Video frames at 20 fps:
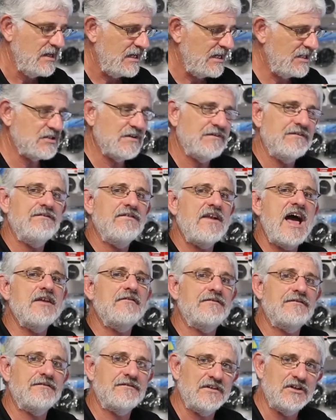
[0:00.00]
It's a flat
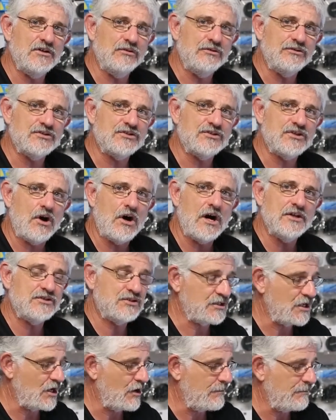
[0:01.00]
field design,
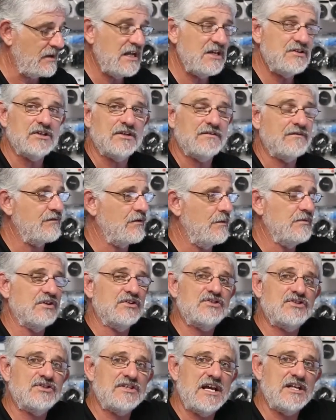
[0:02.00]
so it means that from the
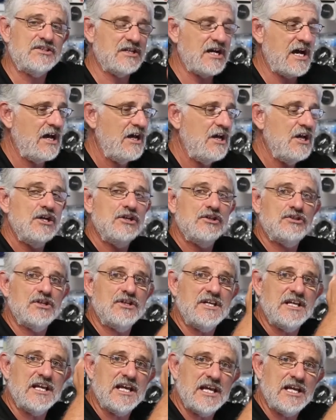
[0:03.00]
center to
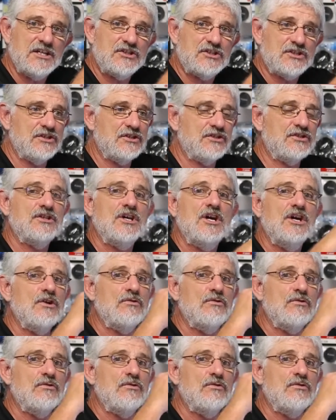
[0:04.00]
the edges,